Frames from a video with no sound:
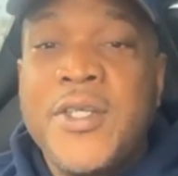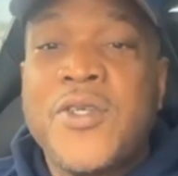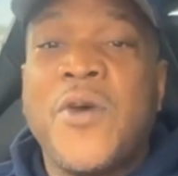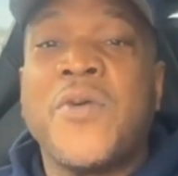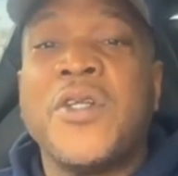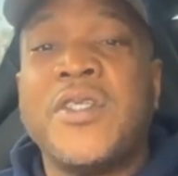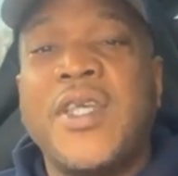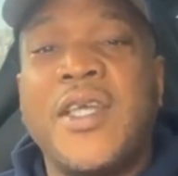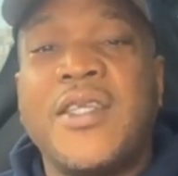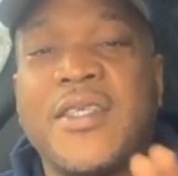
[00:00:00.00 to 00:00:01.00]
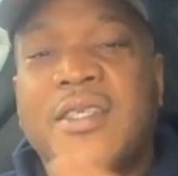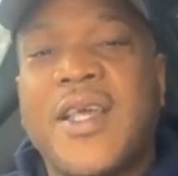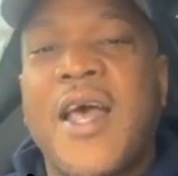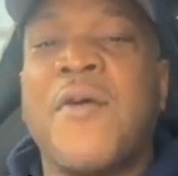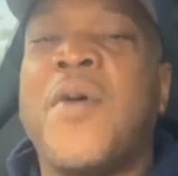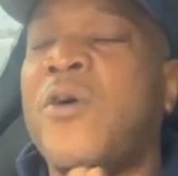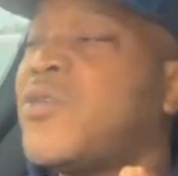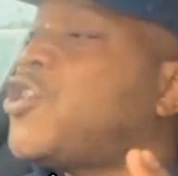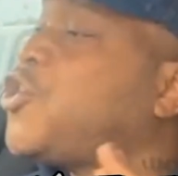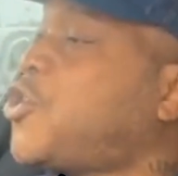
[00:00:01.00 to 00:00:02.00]
So I'm going to take this time
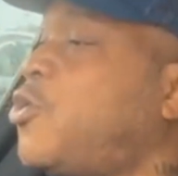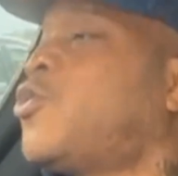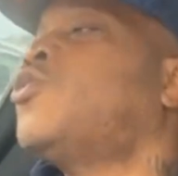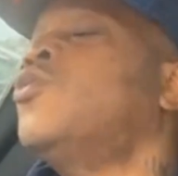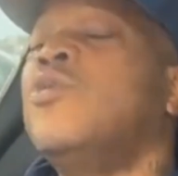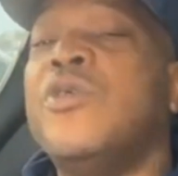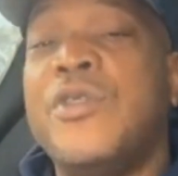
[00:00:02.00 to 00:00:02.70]
out to show you,